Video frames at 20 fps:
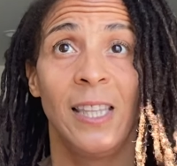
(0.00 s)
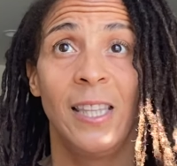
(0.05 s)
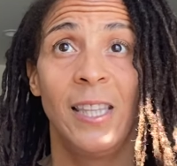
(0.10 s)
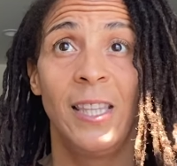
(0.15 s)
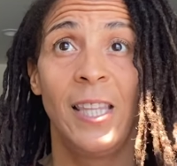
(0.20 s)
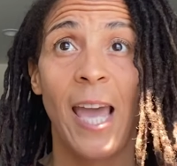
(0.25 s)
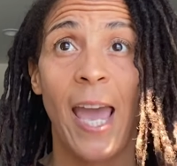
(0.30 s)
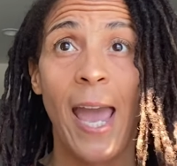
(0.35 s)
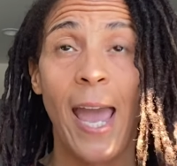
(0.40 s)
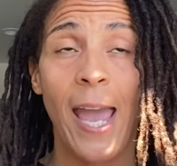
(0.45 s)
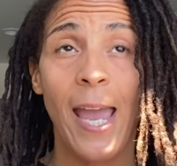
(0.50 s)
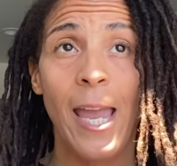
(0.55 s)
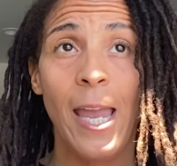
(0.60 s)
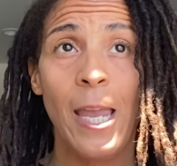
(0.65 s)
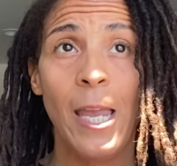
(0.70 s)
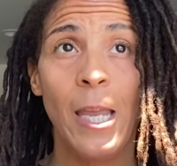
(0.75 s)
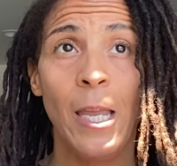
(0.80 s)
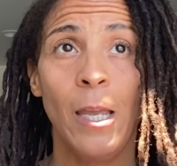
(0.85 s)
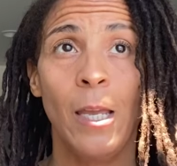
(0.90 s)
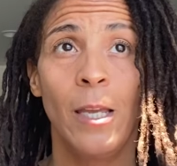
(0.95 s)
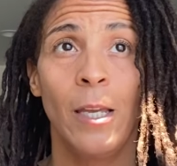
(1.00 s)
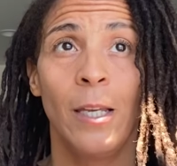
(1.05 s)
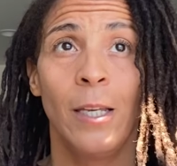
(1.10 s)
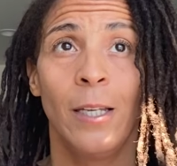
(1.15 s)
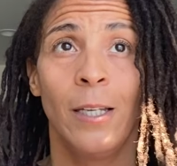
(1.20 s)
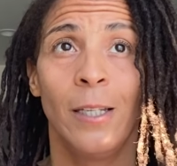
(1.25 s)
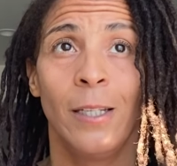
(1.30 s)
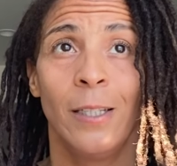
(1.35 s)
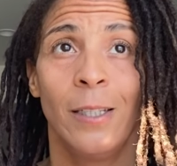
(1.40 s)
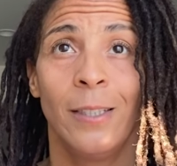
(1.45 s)
they
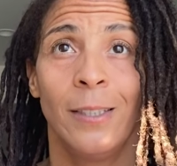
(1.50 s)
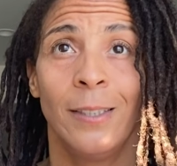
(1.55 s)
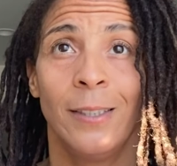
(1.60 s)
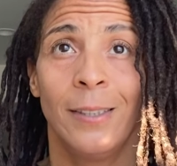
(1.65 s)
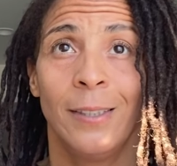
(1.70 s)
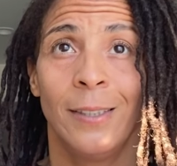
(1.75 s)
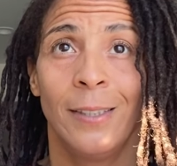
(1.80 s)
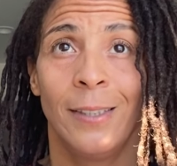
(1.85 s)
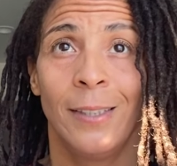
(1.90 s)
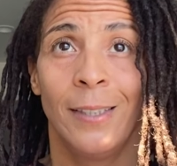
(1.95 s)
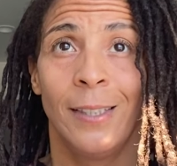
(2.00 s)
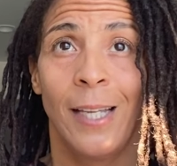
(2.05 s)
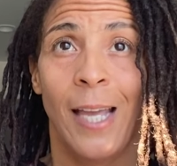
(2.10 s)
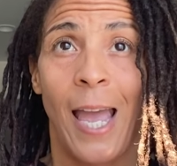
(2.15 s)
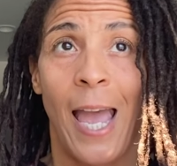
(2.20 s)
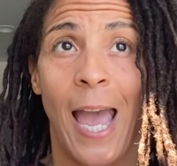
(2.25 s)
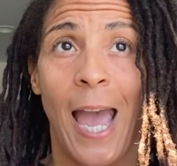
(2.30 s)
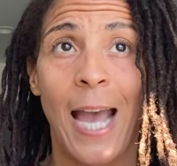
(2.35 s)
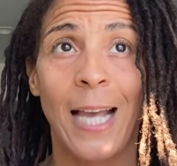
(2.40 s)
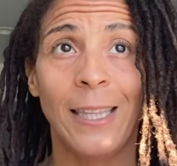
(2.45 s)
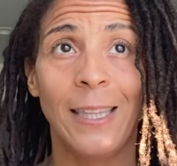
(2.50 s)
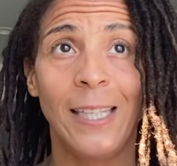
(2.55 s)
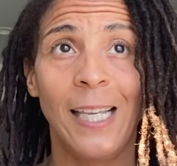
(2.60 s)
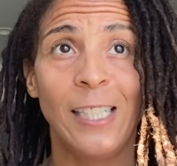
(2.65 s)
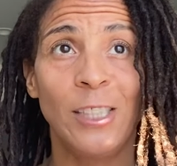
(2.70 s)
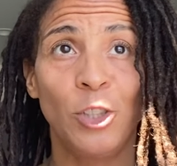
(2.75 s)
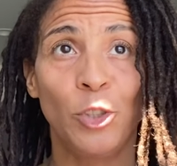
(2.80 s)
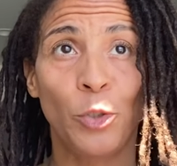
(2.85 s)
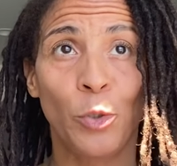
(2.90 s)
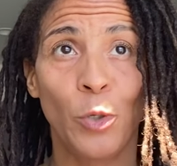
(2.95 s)
had
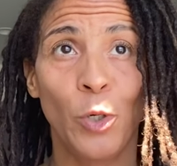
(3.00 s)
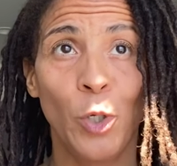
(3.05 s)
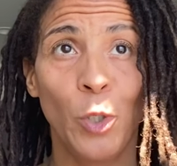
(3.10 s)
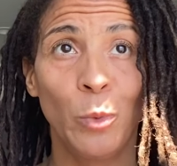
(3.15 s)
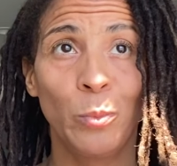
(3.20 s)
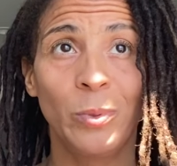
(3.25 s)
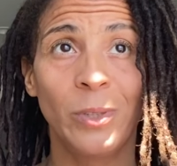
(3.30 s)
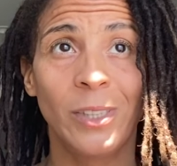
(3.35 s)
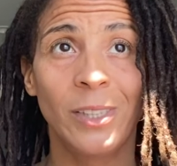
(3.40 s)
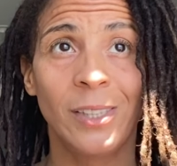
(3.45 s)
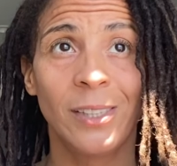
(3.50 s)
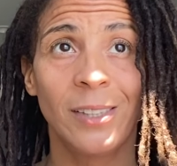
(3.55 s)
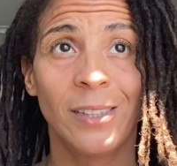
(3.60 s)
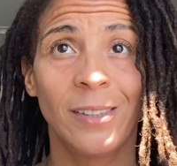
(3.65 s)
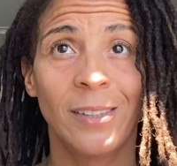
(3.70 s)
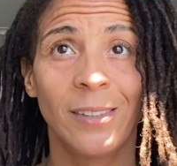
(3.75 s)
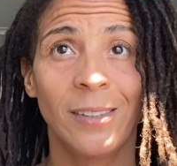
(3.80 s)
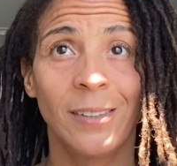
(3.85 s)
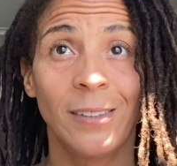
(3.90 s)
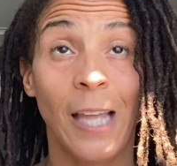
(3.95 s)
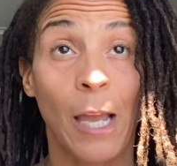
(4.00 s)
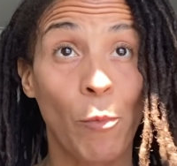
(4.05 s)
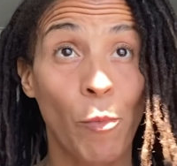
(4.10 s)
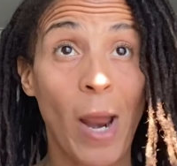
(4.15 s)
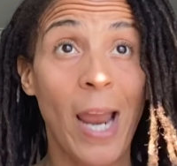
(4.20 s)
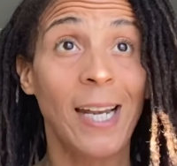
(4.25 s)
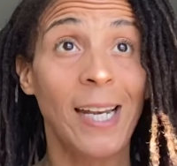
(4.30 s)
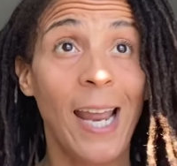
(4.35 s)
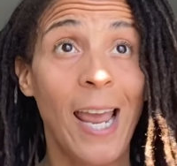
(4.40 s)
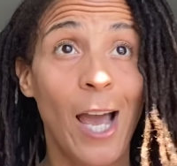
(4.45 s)
these troops, like
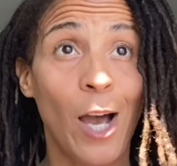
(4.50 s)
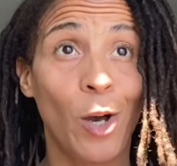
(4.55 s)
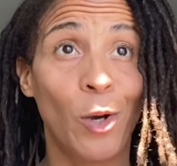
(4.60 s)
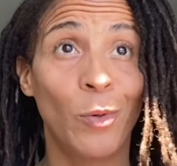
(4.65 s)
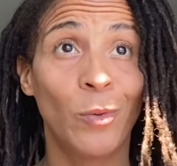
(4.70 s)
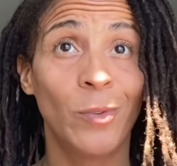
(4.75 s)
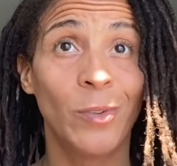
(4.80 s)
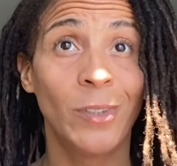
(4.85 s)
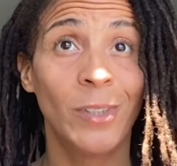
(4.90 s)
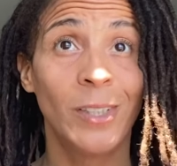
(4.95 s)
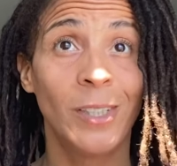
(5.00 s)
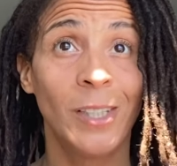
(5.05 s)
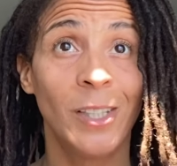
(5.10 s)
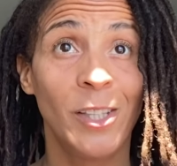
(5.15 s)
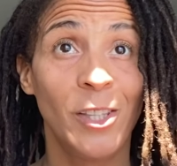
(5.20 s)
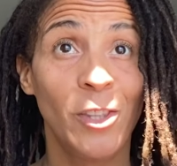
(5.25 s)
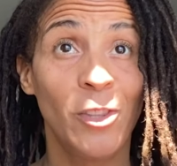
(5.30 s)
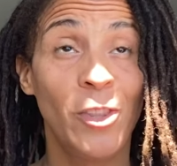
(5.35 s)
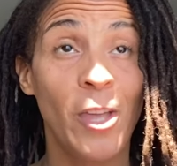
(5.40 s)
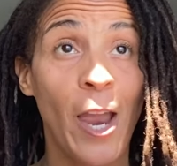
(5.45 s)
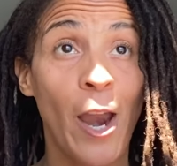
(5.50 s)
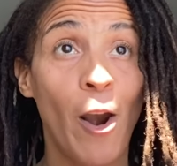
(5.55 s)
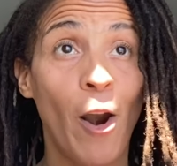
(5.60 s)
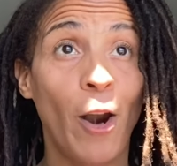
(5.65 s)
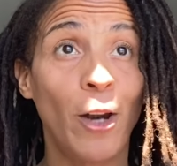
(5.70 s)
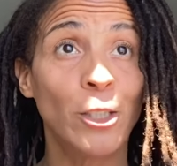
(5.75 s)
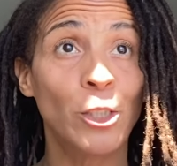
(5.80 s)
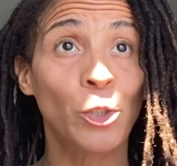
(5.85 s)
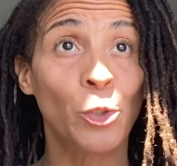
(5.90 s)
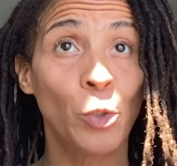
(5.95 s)
right now, there
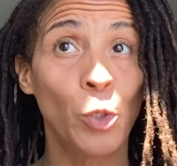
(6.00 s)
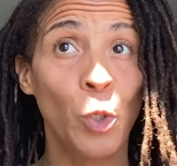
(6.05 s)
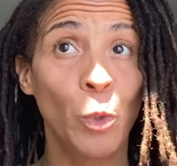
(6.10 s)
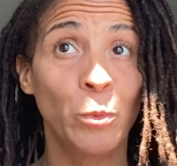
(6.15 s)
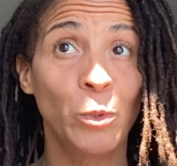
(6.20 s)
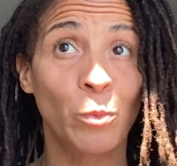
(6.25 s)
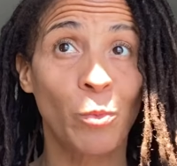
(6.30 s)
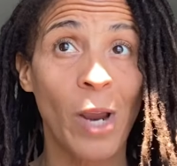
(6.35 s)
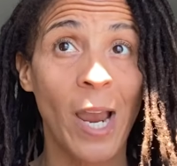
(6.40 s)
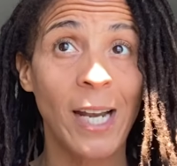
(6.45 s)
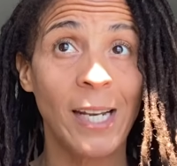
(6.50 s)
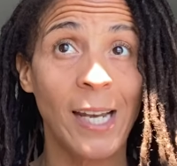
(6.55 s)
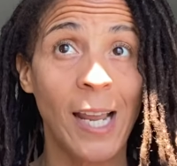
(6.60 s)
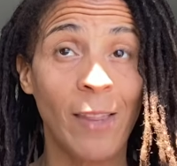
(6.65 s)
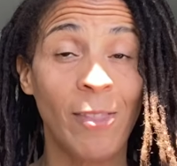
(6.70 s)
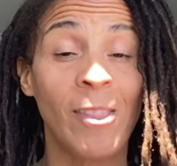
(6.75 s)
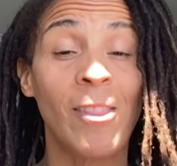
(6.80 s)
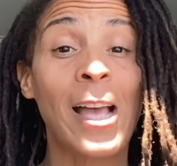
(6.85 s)
are troops right now.